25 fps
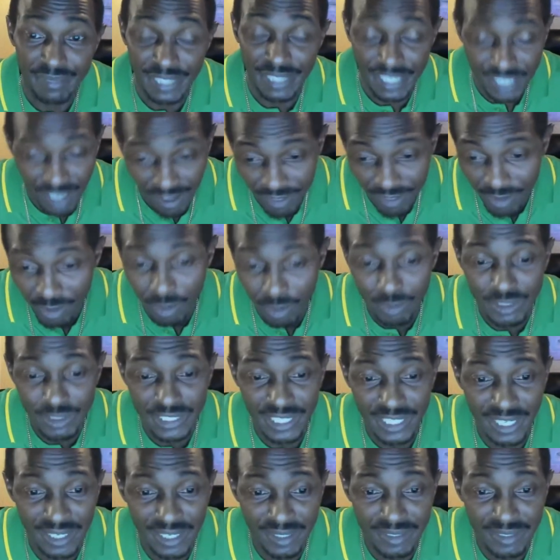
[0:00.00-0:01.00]
Then other
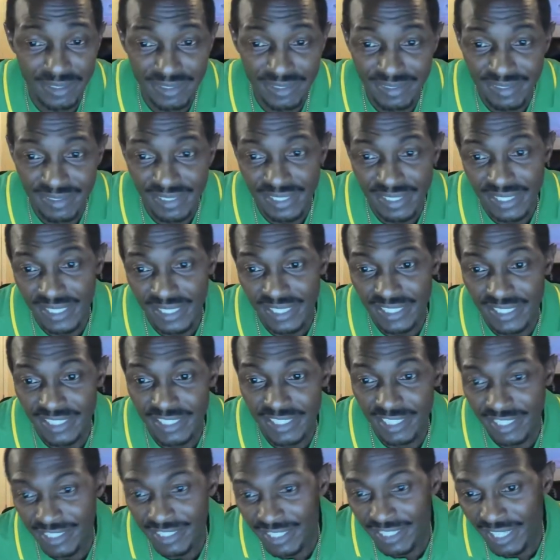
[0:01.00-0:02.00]
hotel,
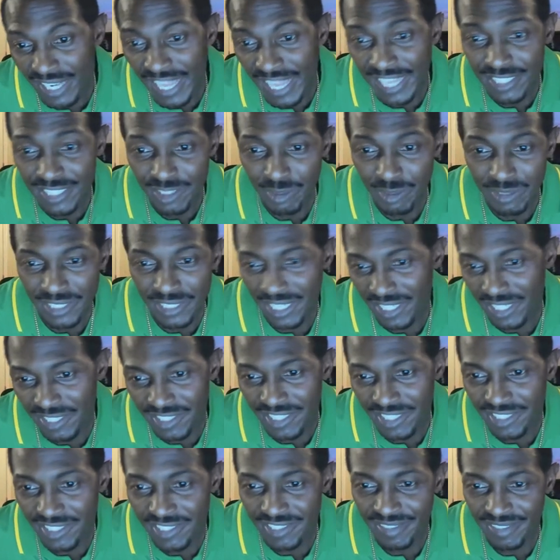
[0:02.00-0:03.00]
the last hotel
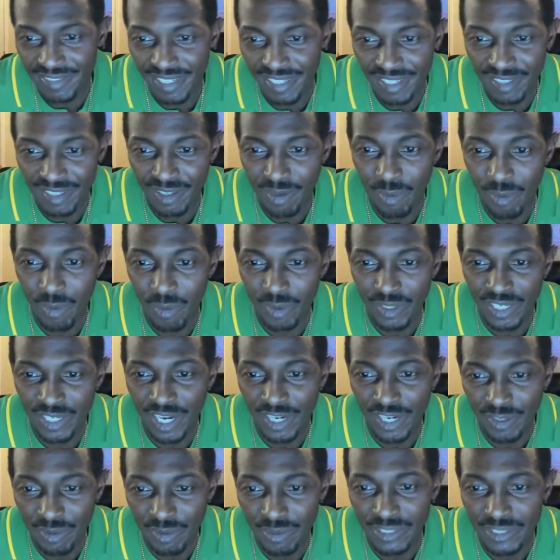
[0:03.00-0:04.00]
is just a
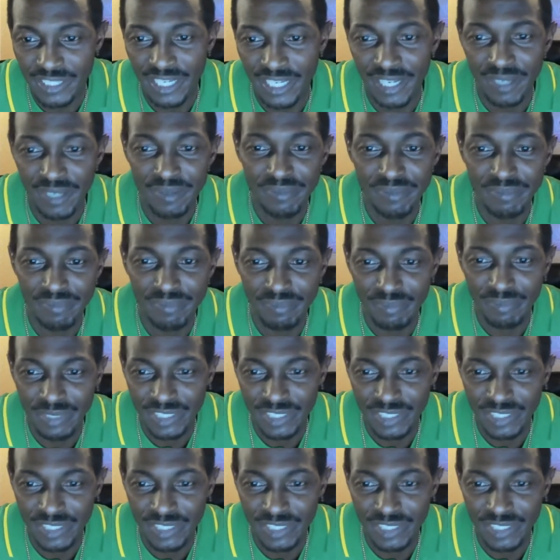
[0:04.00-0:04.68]
courtyard hotel,